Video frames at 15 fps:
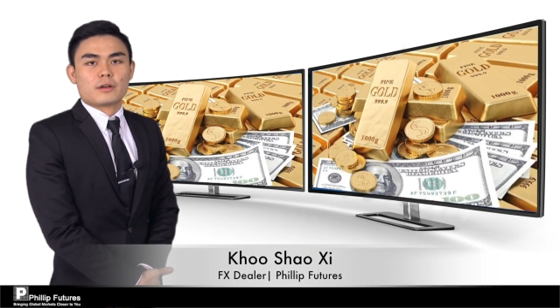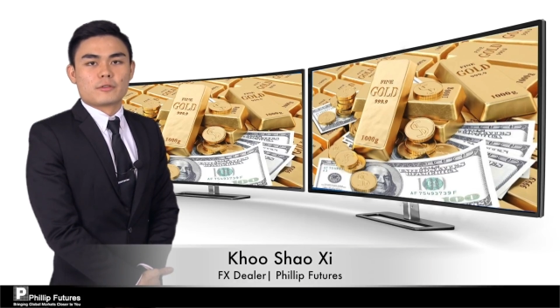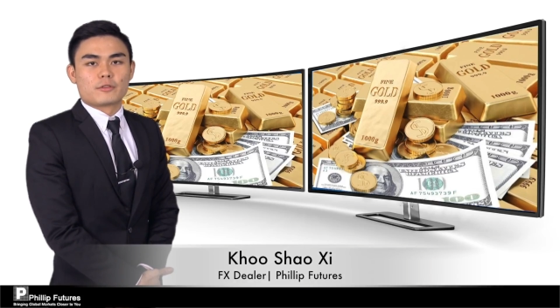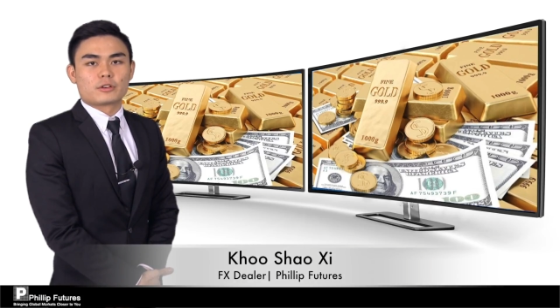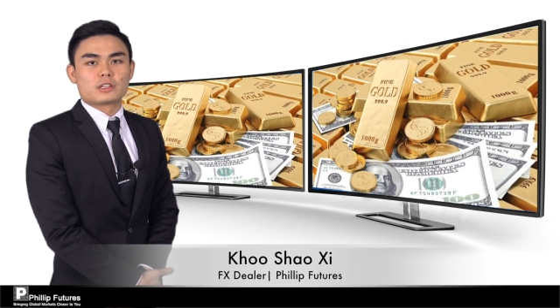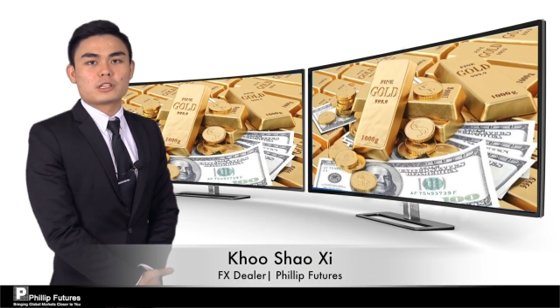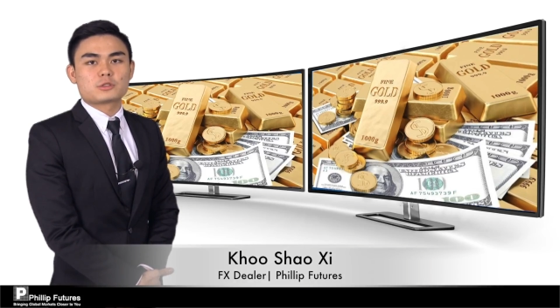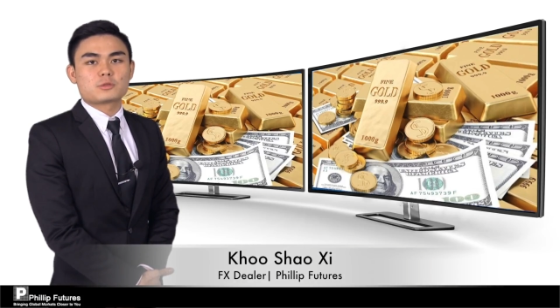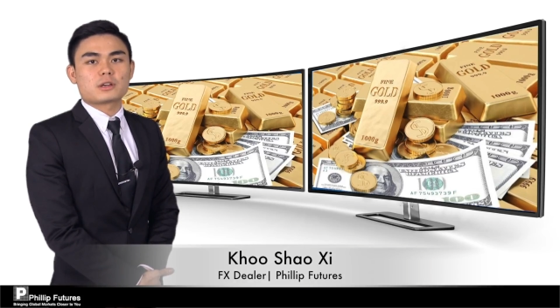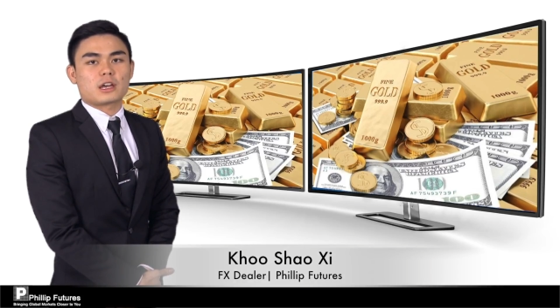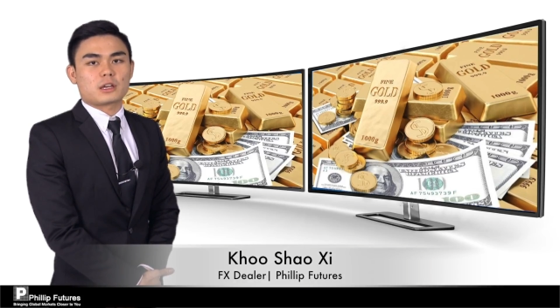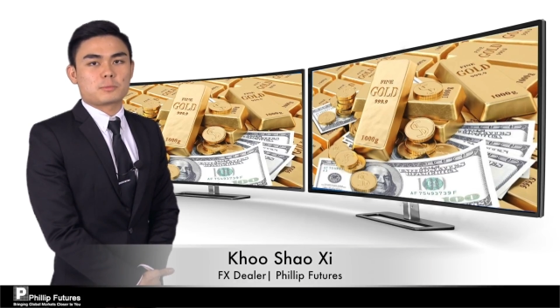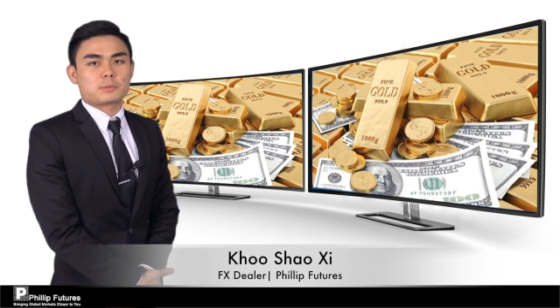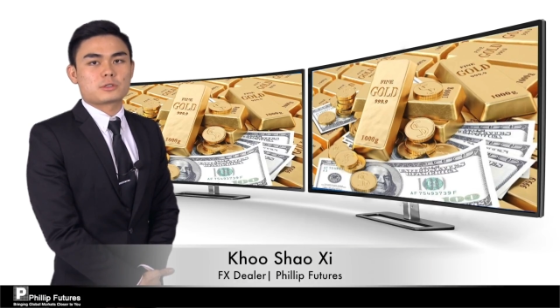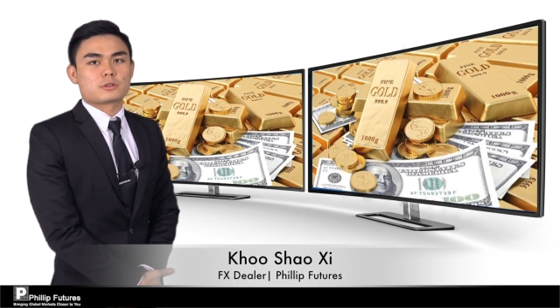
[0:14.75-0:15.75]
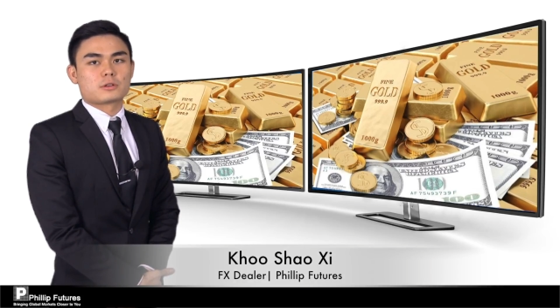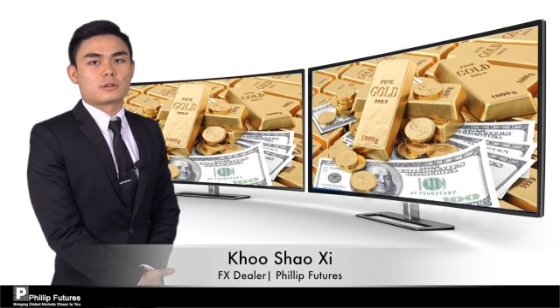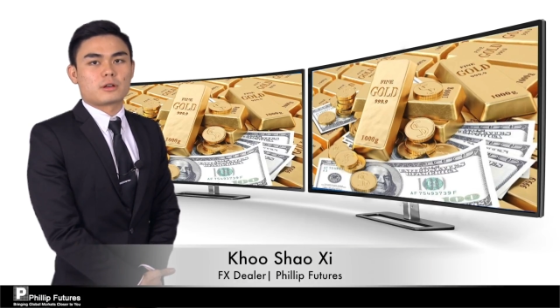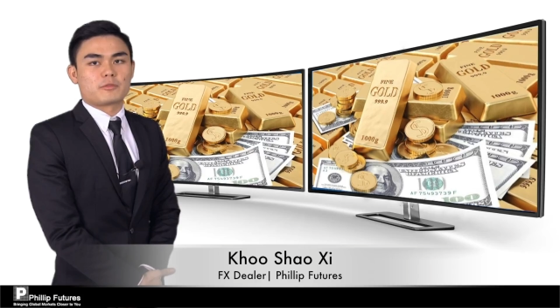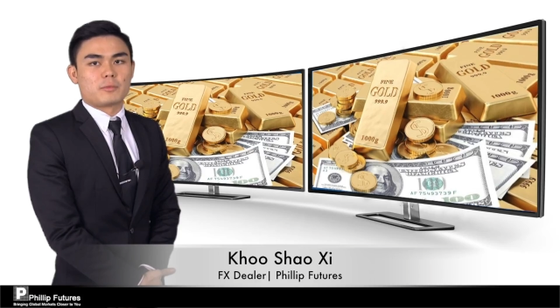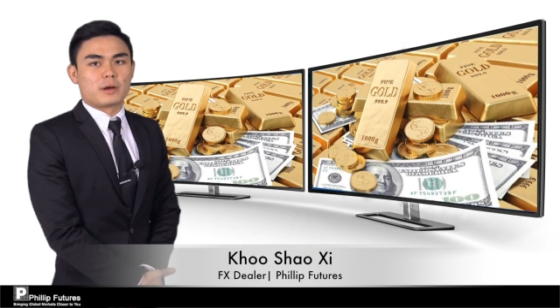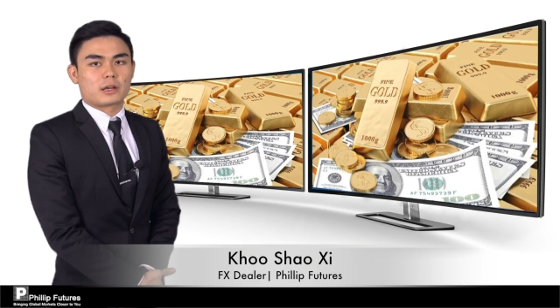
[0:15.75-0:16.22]
For this week's episode
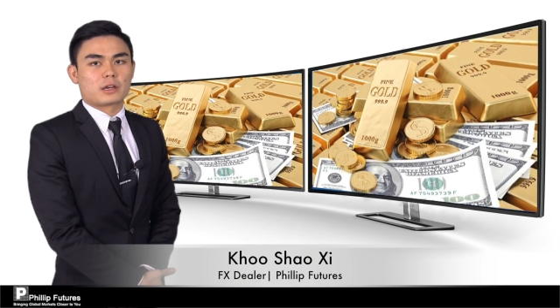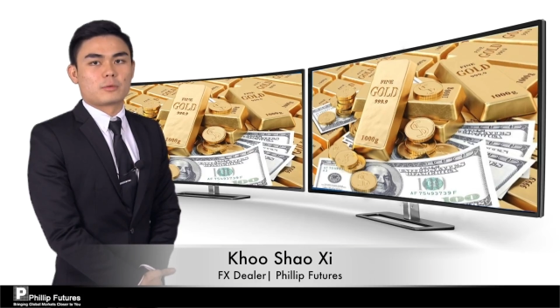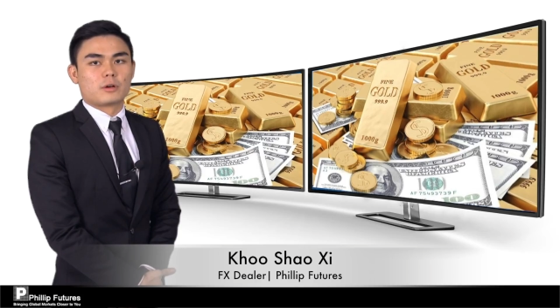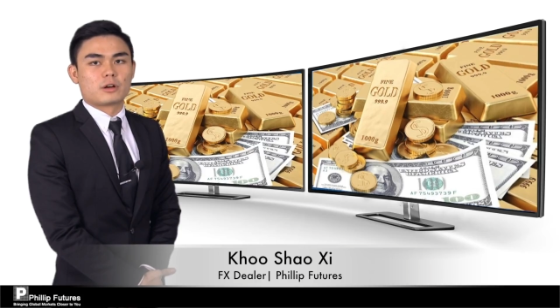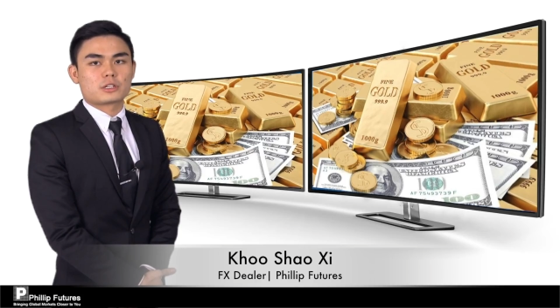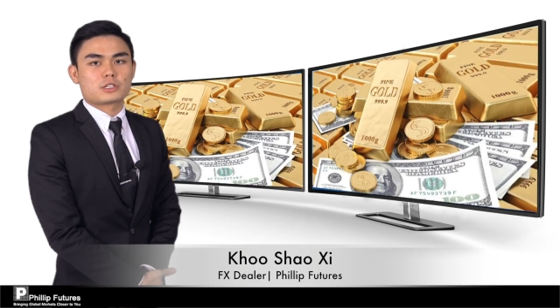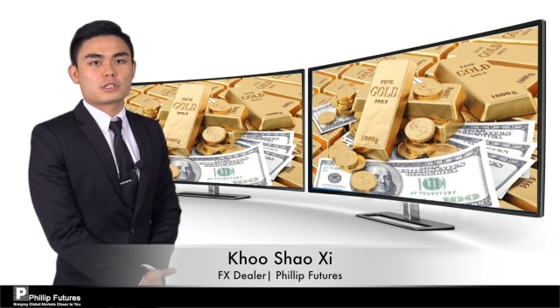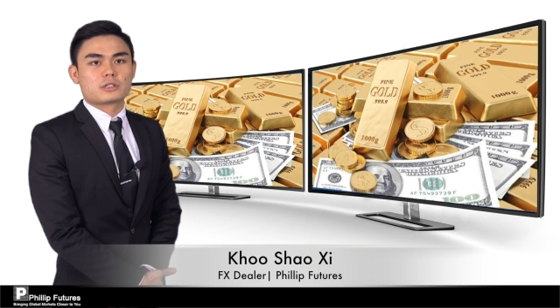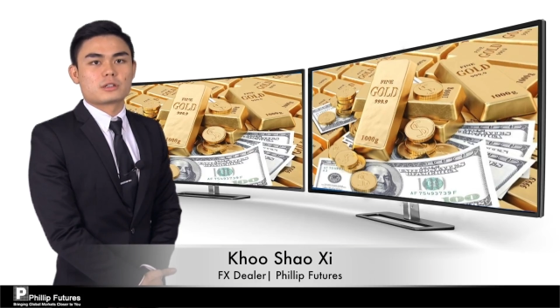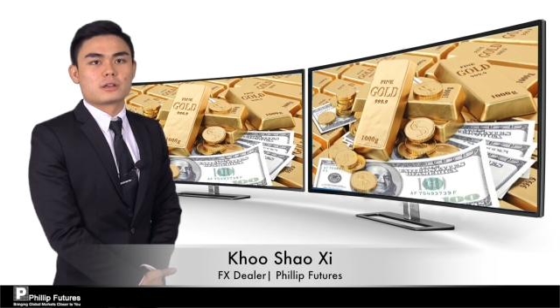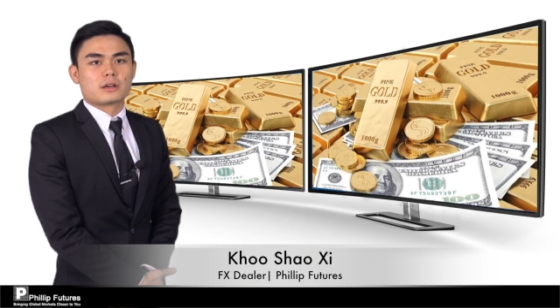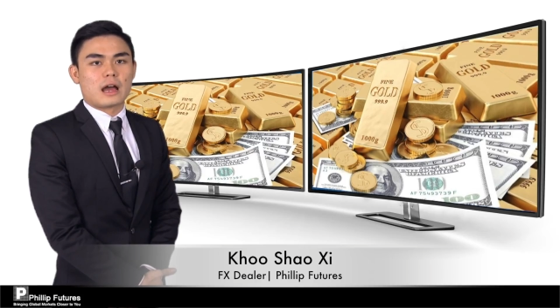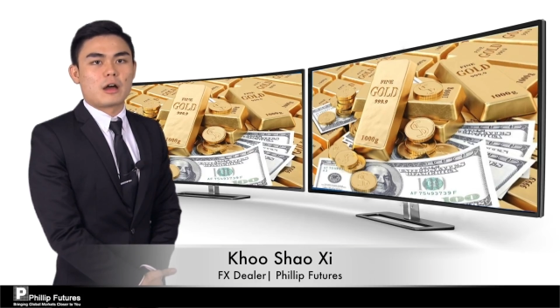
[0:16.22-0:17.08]
of Market Watch,